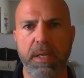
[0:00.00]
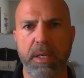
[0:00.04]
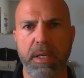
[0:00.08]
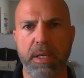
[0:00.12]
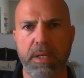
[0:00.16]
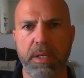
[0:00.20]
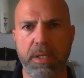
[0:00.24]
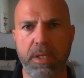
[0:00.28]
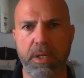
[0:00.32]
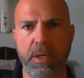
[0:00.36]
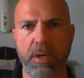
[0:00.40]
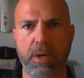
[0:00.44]

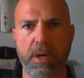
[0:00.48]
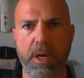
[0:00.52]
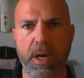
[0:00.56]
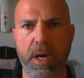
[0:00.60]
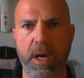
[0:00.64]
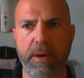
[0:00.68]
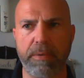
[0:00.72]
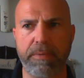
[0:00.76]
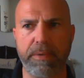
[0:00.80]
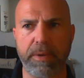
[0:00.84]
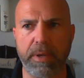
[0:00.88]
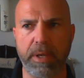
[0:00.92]
into your
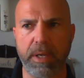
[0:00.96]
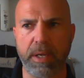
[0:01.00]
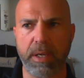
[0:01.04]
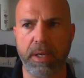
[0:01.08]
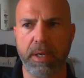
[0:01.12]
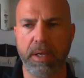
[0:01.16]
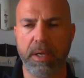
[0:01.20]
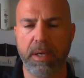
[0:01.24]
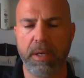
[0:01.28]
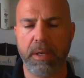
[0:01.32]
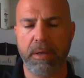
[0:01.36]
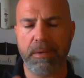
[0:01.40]
coffee
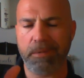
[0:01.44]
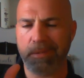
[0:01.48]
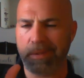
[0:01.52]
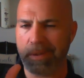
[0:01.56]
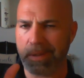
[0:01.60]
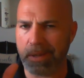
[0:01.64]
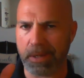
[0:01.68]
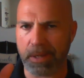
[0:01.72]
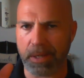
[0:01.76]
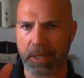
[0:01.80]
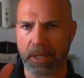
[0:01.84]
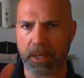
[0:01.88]

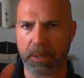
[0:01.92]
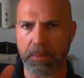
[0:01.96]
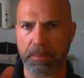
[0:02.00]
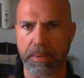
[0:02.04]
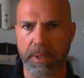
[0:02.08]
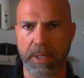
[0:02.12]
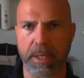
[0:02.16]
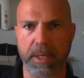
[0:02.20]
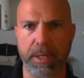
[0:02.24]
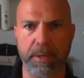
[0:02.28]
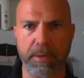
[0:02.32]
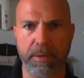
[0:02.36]
and get them
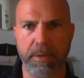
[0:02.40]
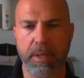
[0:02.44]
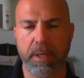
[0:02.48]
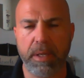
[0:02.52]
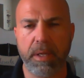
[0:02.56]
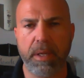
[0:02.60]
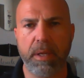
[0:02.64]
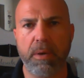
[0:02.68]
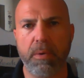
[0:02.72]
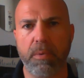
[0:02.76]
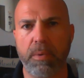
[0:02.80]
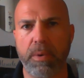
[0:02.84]
in
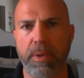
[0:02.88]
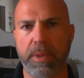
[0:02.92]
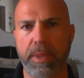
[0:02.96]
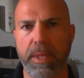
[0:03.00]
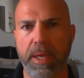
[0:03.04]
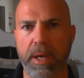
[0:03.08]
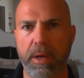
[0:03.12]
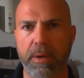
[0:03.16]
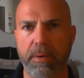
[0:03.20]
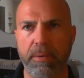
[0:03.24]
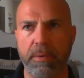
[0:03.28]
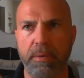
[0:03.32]

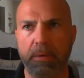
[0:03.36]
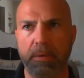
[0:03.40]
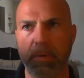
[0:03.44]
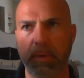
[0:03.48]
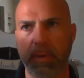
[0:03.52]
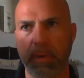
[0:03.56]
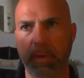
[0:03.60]
without